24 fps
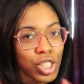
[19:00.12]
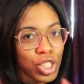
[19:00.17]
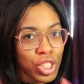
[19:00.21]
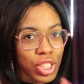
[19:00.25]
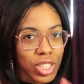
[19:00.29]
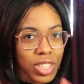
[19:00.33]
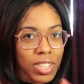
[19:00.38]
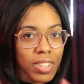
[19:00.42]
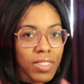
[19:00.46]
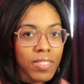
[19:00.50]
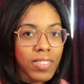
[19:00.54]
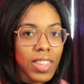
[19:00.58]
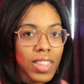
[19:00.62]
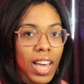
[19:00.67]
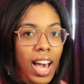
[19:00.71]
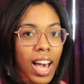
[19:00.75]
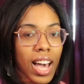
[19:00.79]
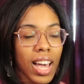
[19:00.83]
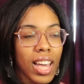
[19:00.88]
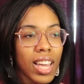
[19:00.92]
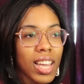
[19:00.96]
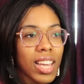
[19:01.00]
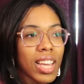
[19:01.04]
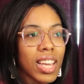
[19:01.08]
achieve
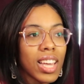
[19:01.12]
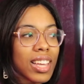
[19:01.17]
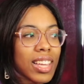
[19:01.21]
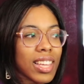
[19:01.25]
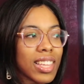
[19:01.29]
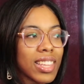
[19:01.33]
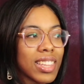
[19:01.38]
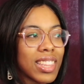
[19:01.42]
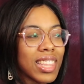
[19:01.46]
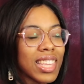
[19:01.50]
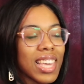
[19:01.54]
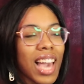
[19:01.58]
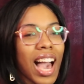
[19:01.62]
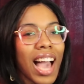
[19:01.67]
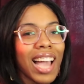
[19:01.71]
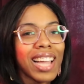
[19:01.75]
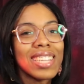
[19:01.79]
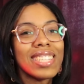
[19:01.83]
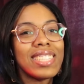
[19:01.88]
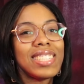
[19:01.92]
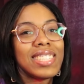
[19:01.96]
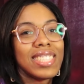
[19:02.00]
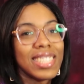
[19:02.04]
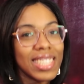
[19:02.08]
that, the
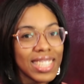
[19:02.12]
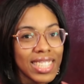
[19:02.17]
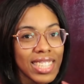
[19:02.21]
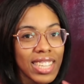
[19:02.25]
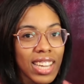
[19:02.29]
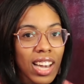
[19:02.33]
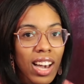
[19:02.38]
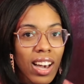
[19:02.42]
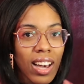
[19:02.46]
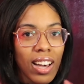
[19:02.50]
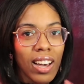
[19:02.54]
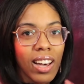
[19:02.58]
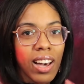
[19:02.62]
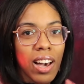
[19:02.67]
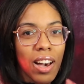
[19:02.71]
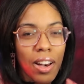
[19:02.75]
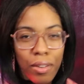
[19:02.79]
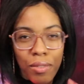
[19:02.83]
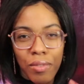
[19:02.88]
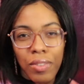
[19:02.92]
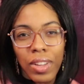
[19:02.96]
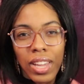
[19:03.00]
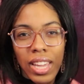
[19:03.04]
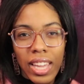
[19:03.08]
idea
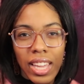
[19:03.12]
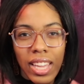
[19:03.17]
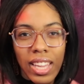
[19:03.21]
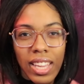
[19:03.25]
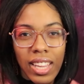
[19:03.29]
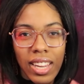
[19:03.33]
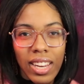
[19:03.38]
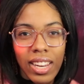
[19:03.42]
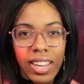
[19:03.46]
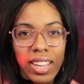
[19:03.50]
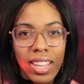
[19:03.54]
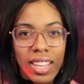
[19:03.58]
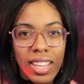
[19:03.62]
of it